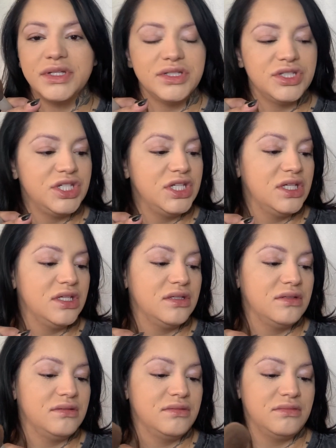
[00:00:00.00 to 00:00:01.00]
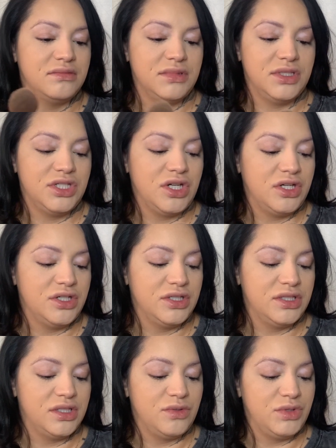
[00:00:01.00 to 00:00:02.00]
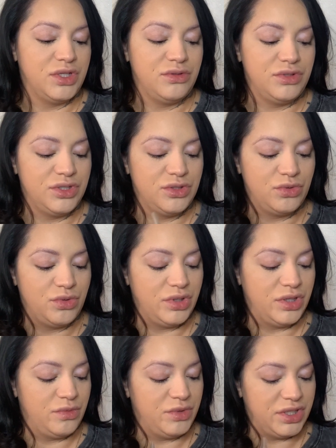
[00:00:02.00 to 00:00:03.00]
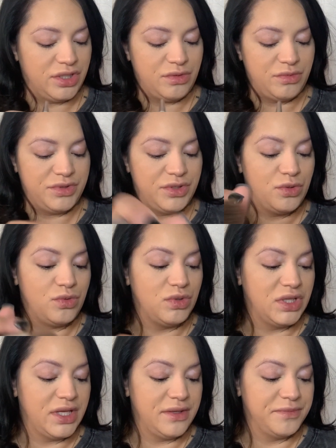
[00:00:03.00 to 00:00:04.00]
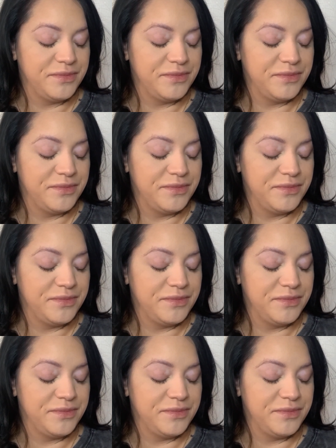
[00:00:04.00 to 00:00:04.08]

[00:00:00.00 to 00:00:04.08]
Cheek Stars Reunion Tour. We're going to go with Hula.